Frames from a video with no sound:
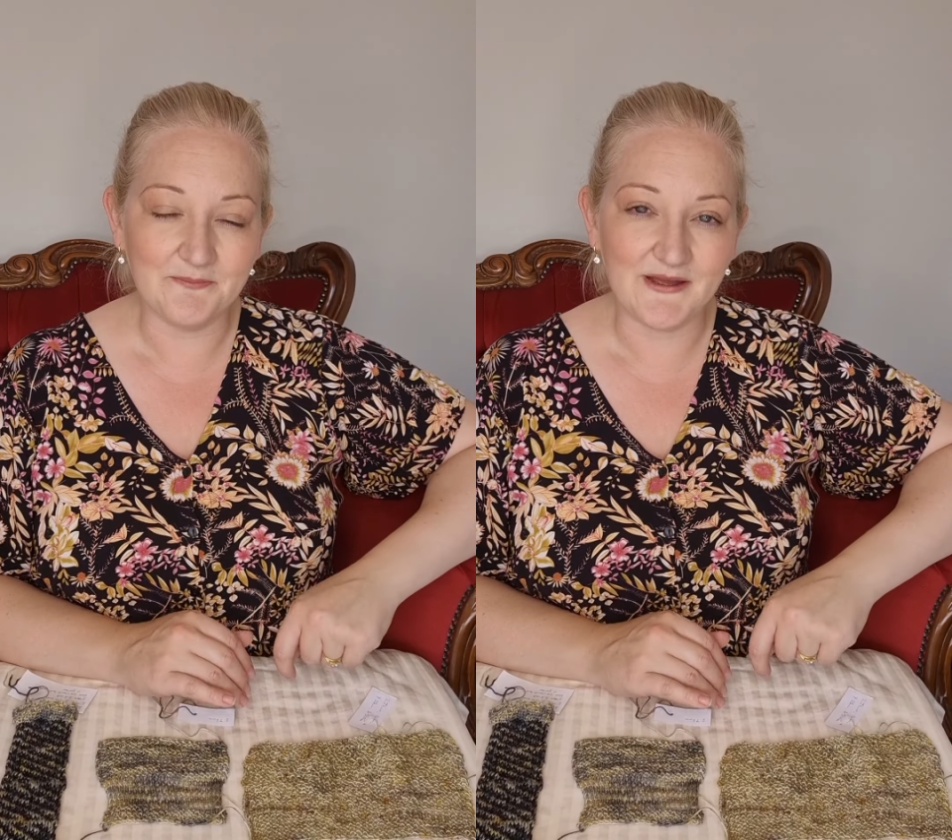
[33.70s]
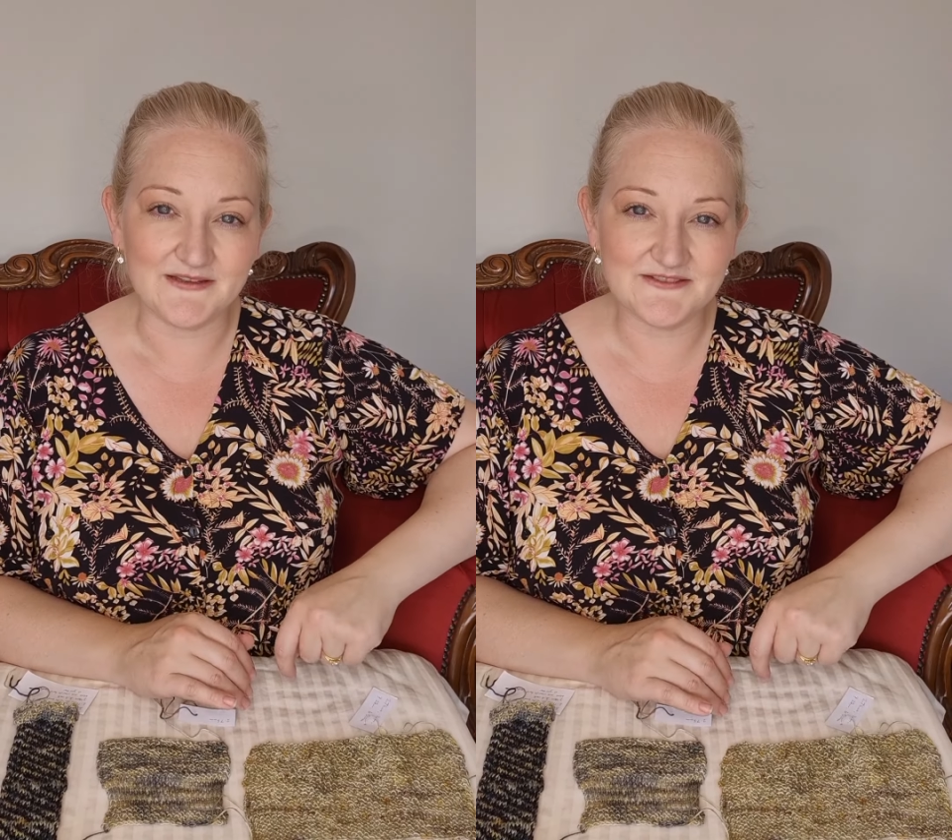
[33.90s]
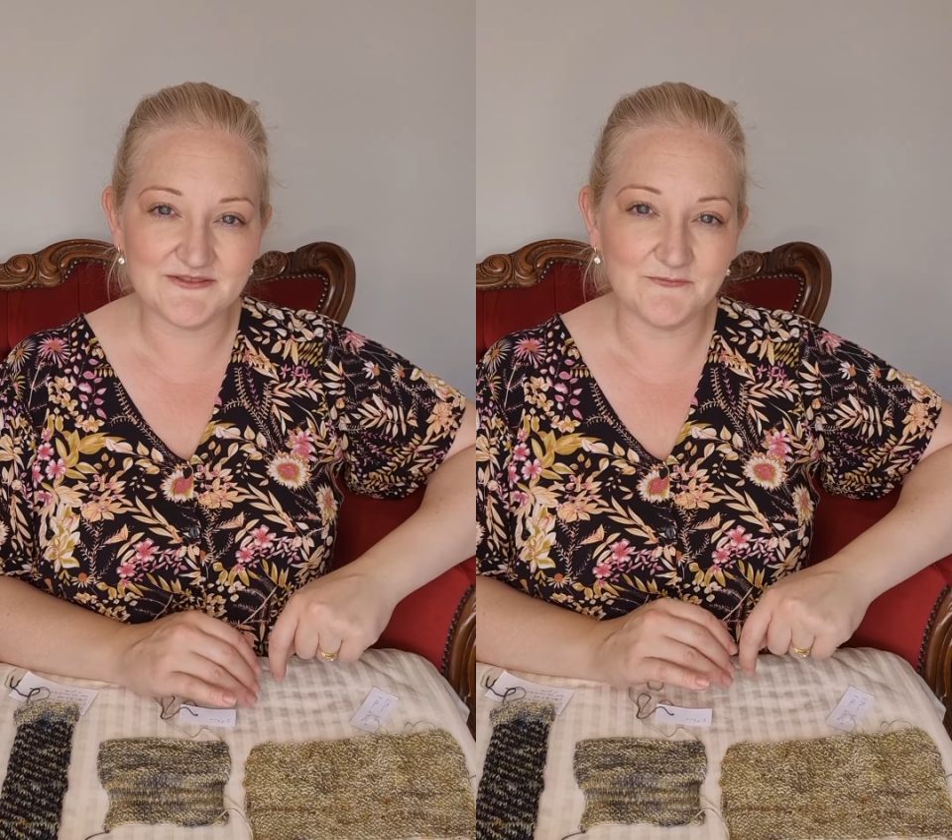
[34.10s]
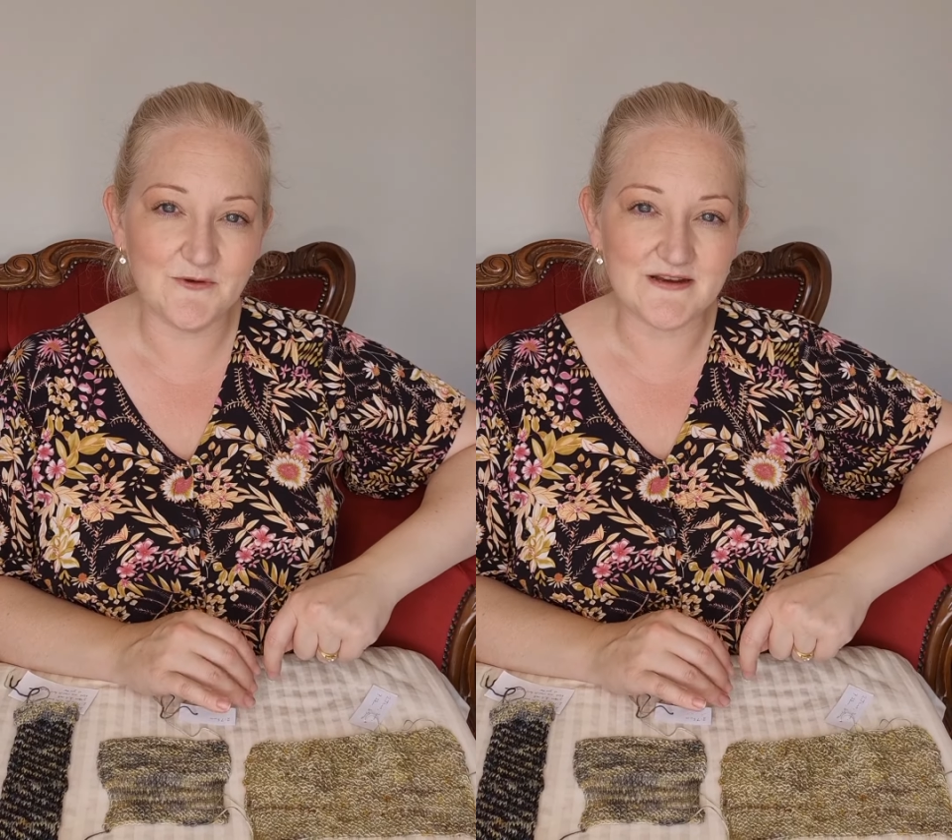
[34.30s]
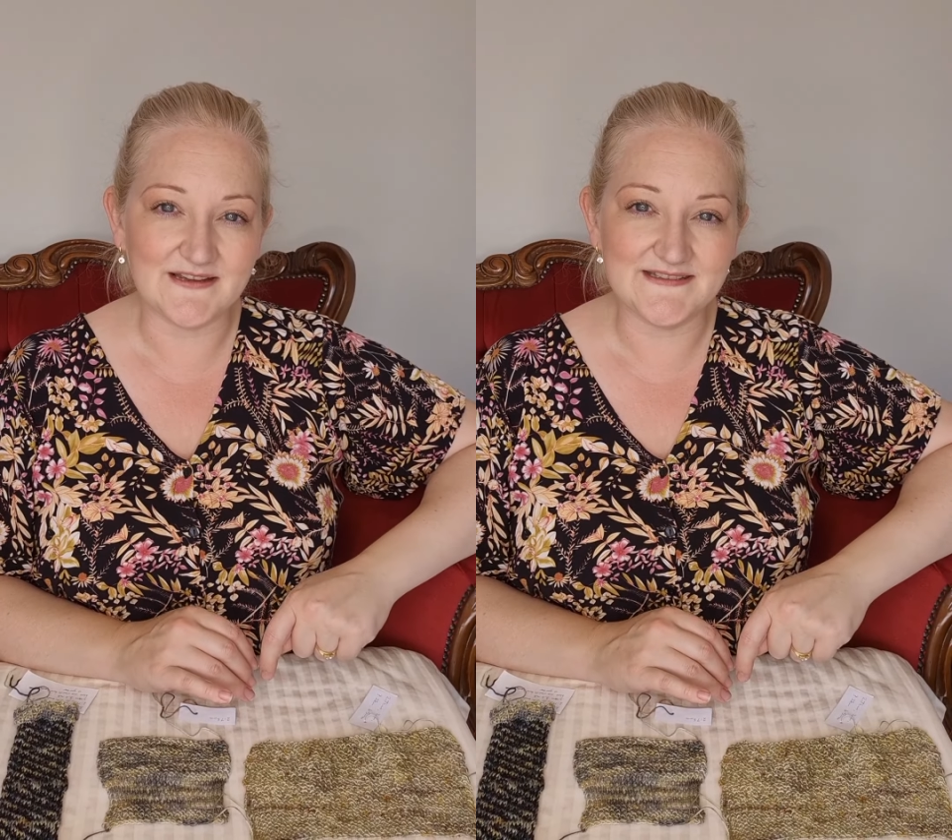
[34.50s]
But
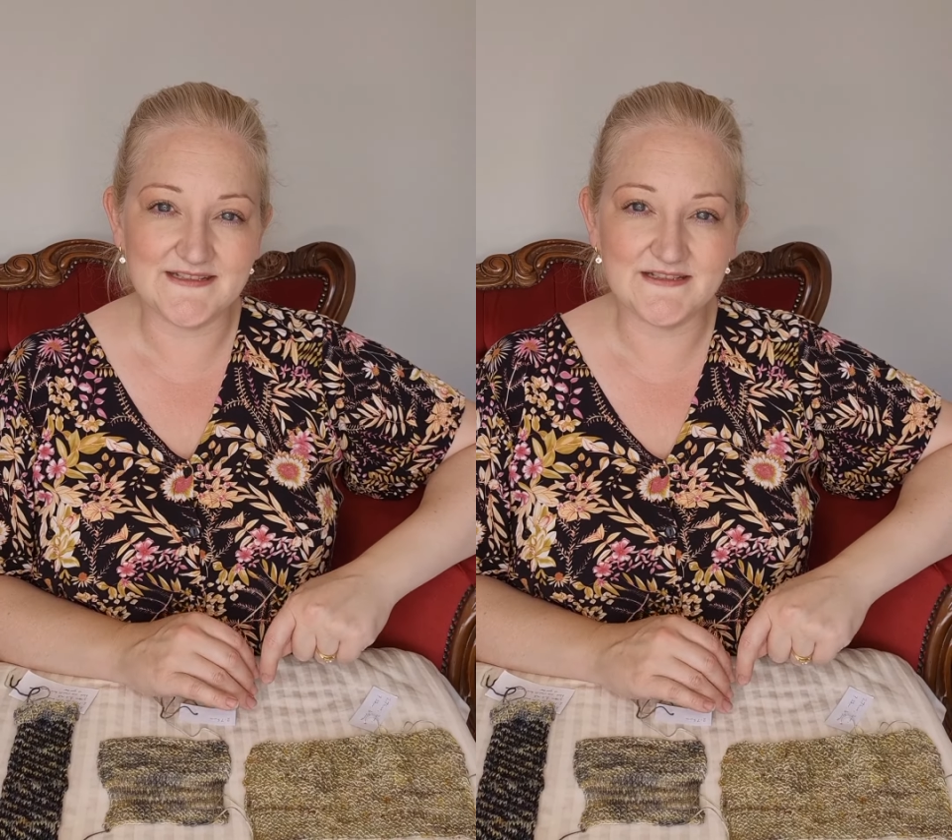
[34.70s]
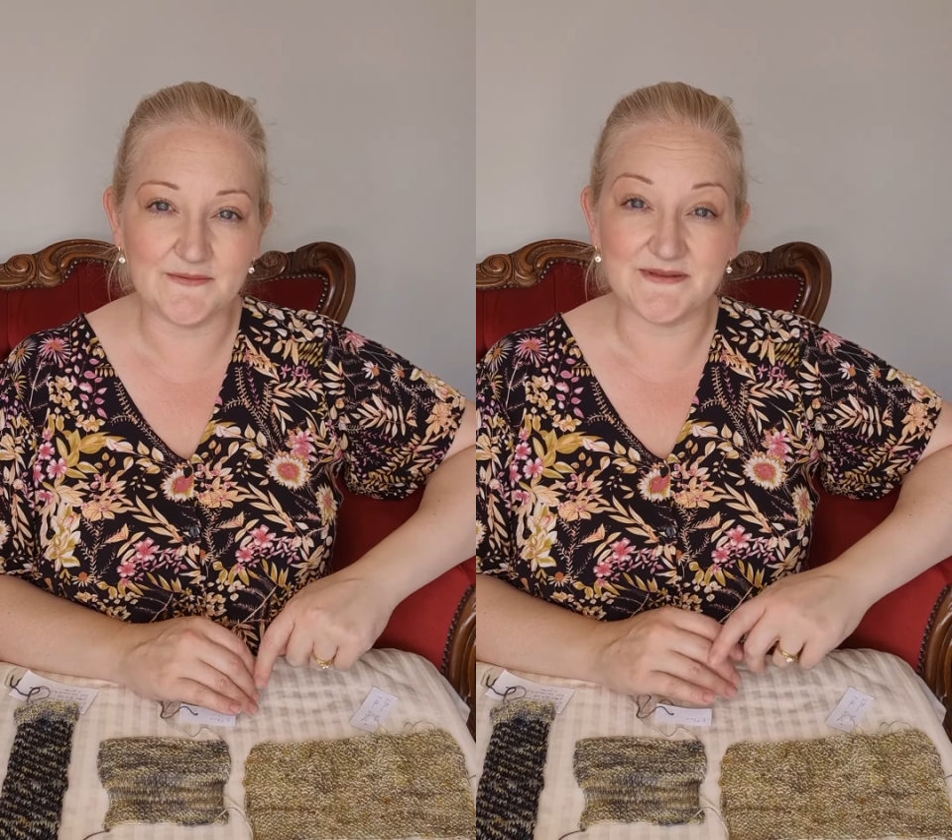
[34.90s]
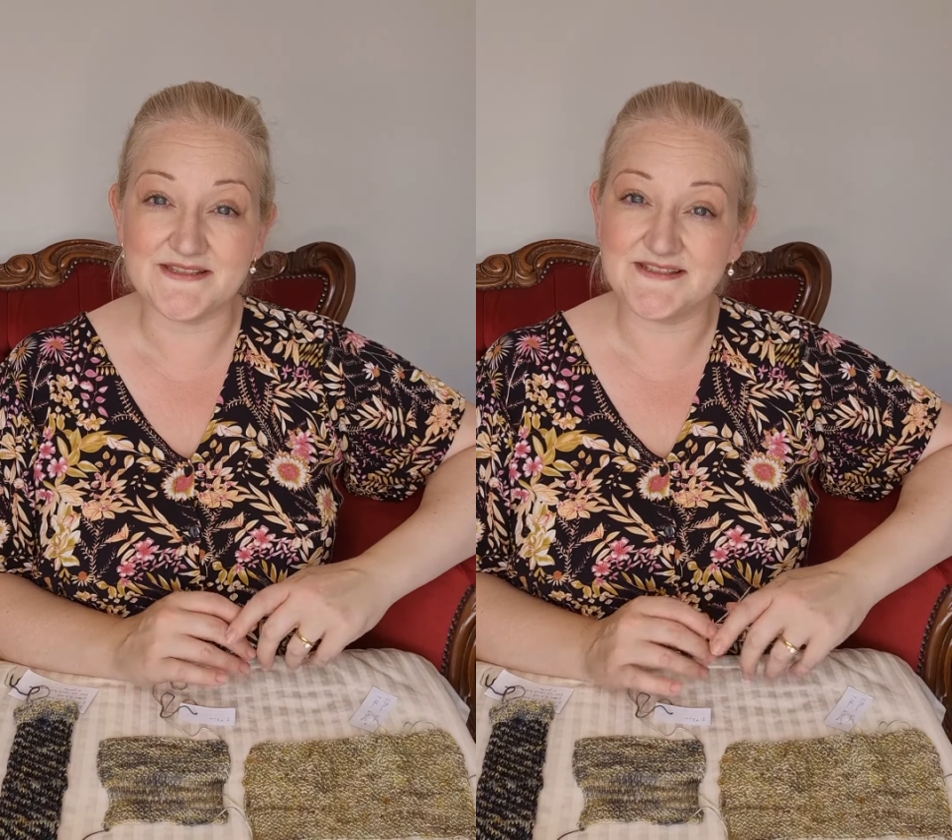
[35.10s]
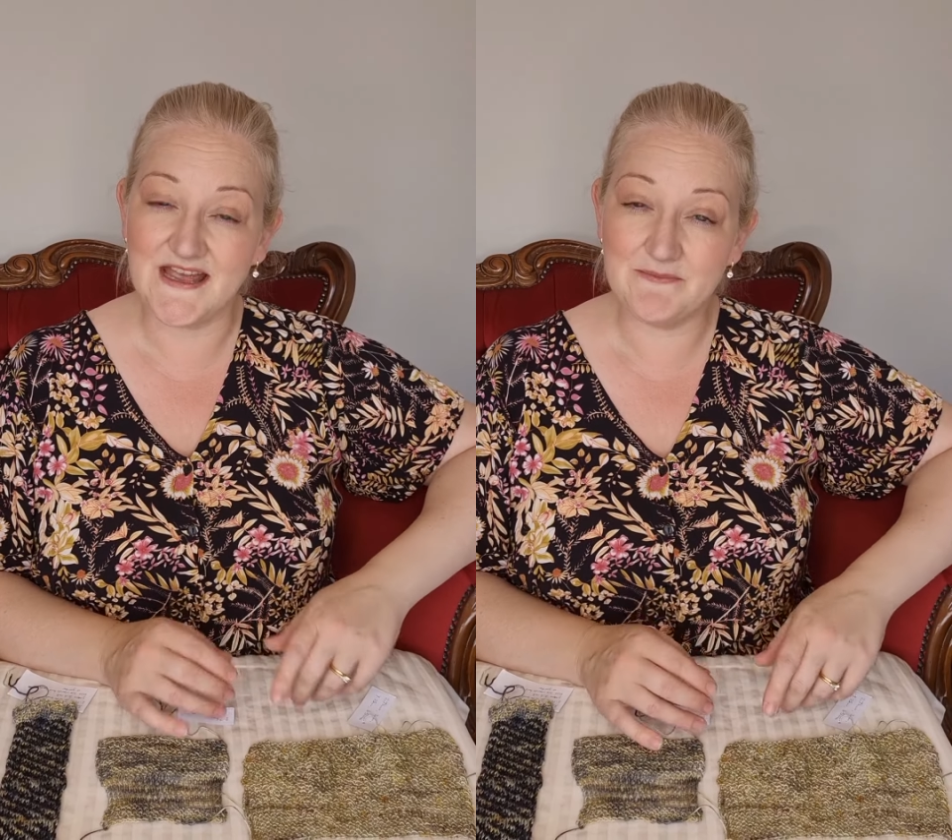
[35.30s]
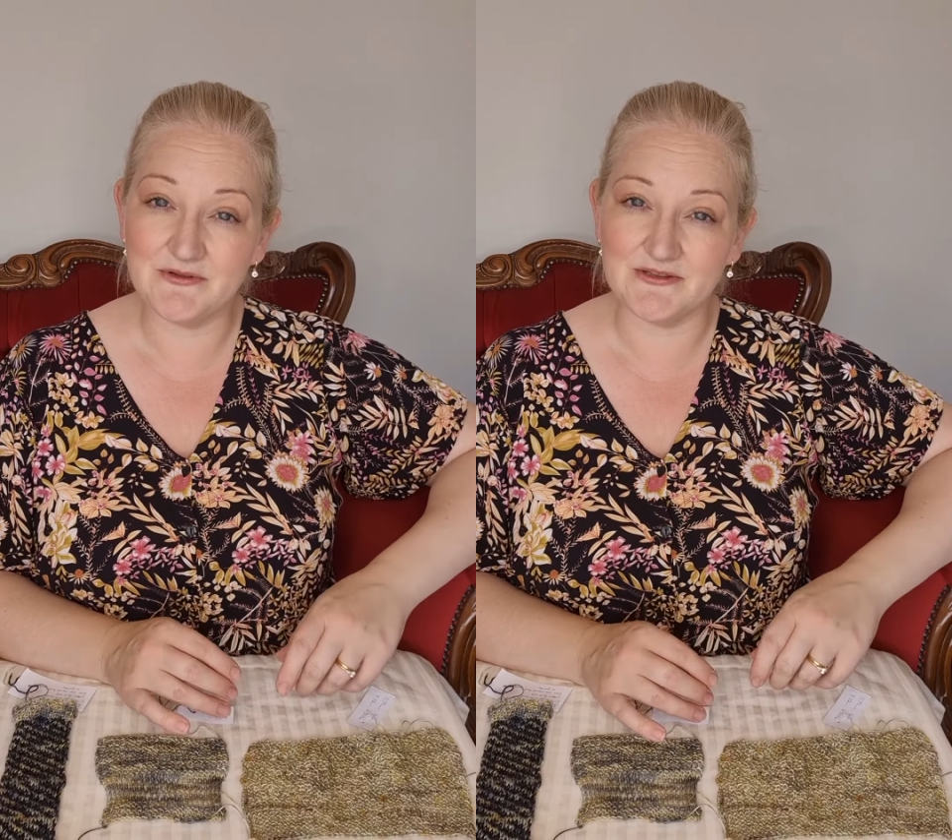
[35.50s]
when I knitted up a
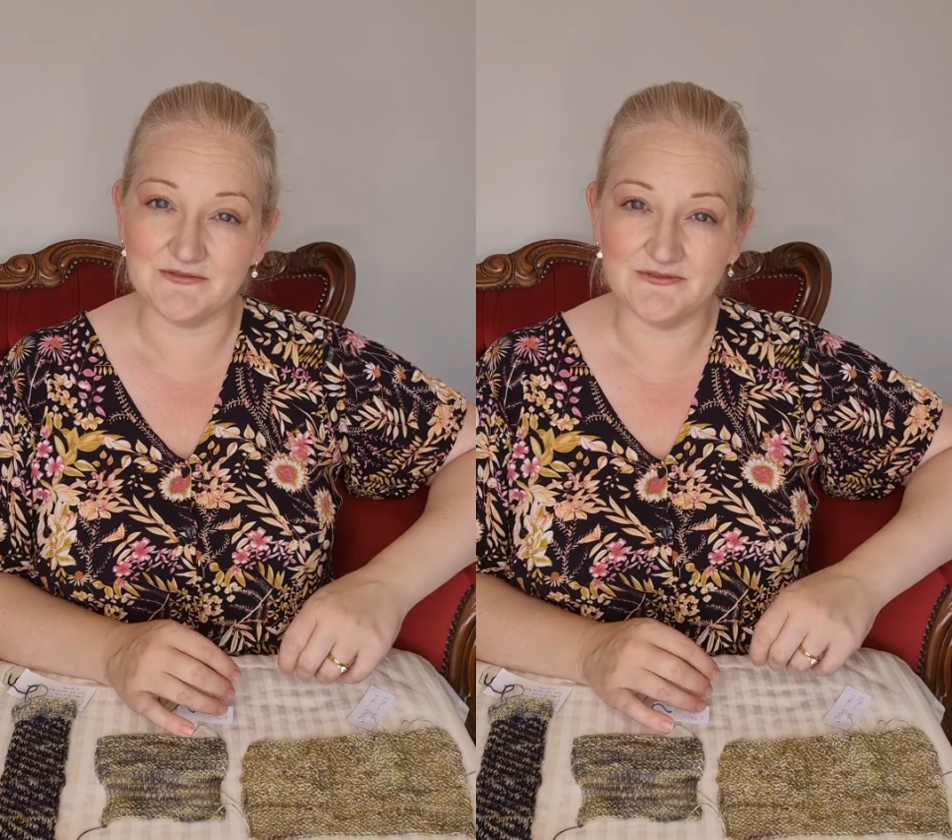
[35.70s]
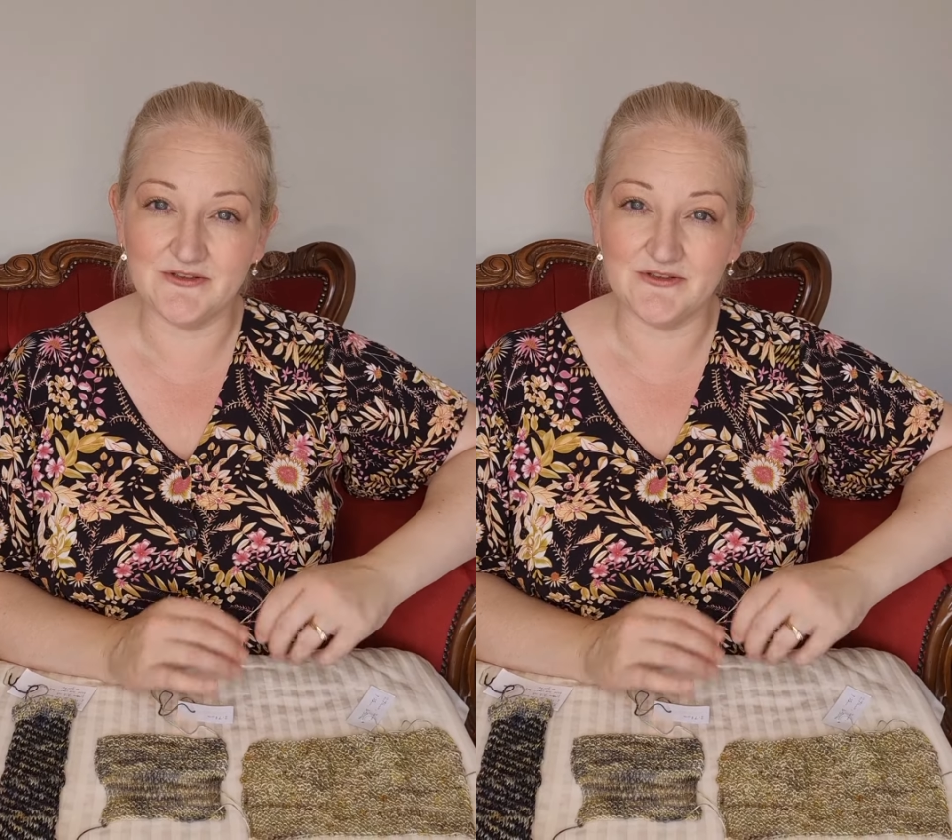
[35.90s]
sample